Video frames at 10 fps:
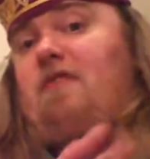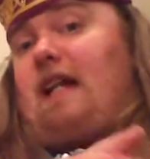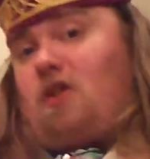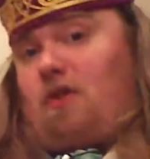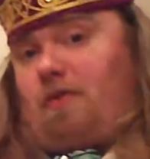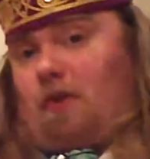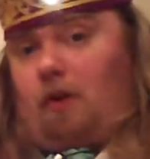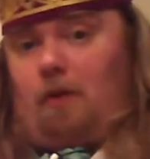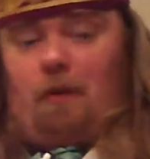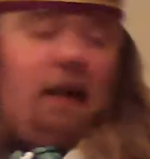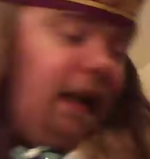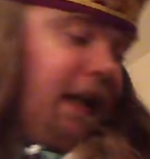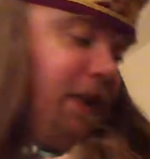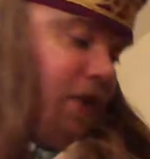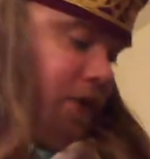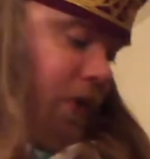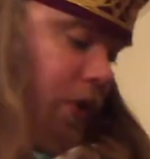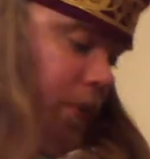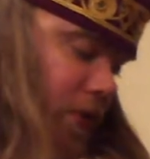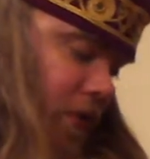Ace of
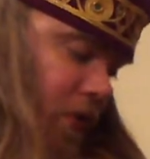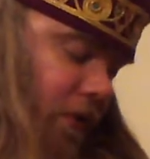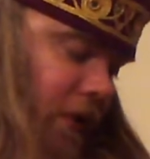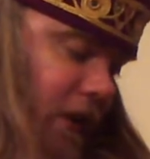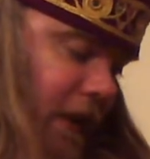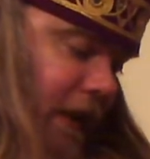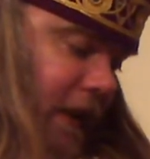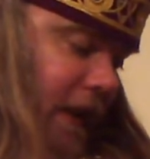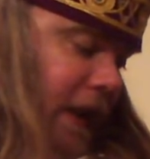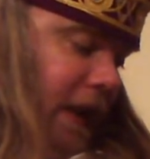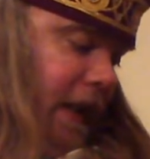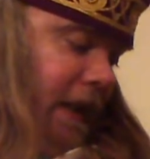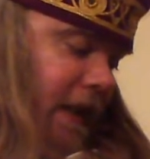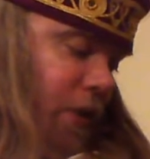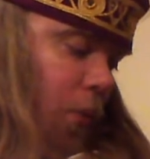Cups and stuff like that. They did